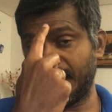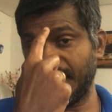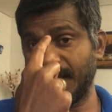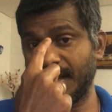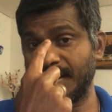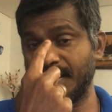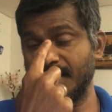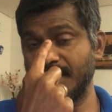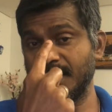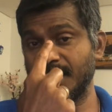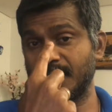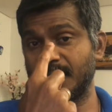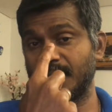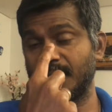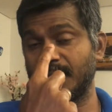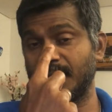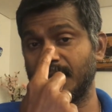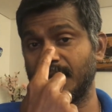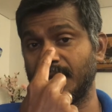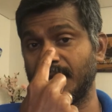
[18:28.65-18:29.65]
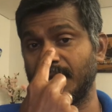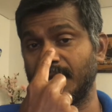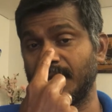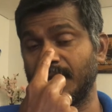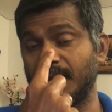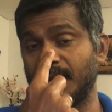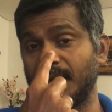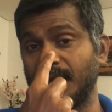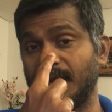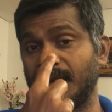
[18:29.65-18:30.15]
then
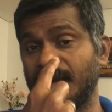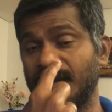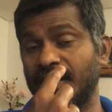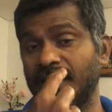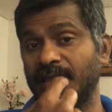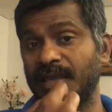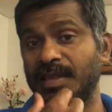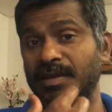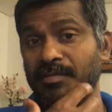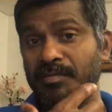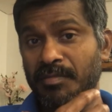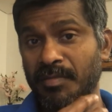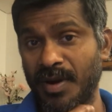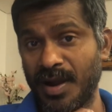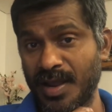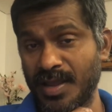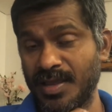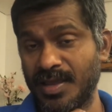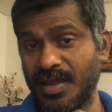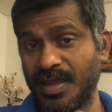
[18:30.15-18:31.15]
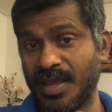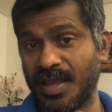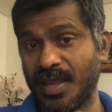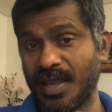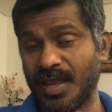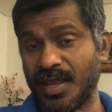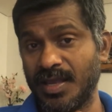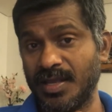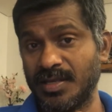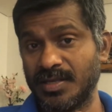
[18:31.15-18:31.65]
in my
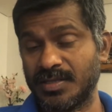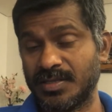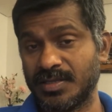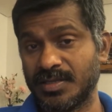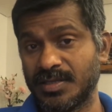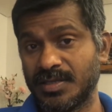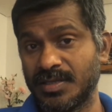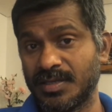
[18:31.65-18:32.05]
case,